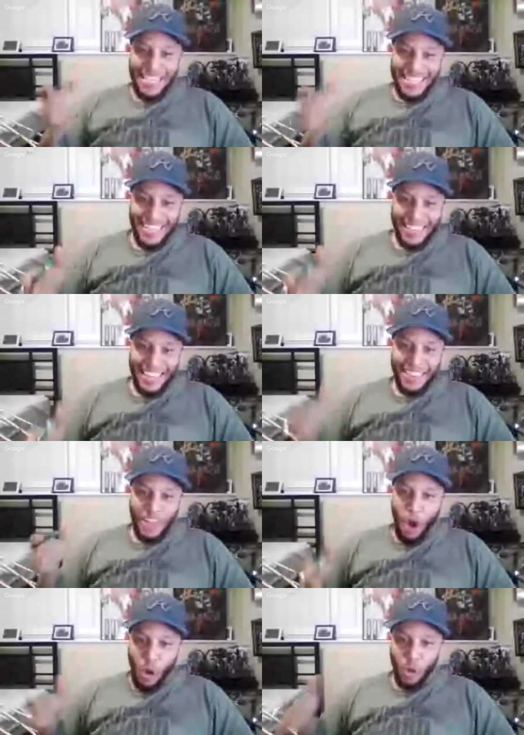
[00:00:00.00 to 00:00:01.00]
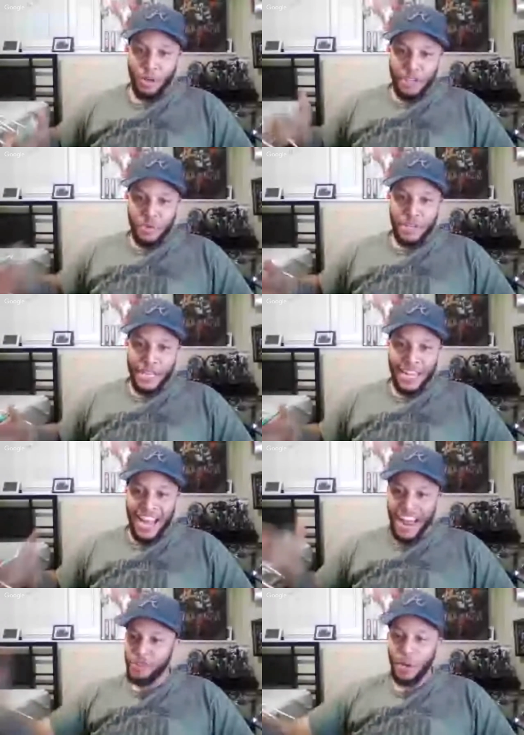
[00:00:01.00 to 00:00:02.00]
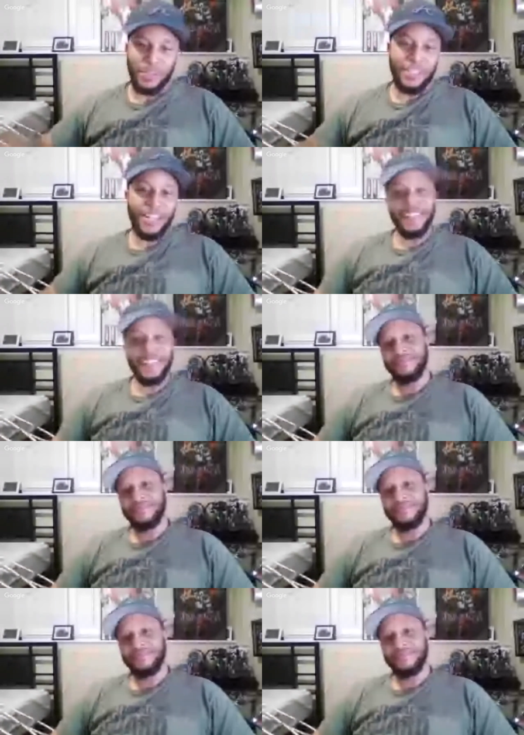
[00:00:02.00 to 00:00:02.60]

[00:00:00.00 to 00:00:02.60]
said that, the older you get, I knew I was done.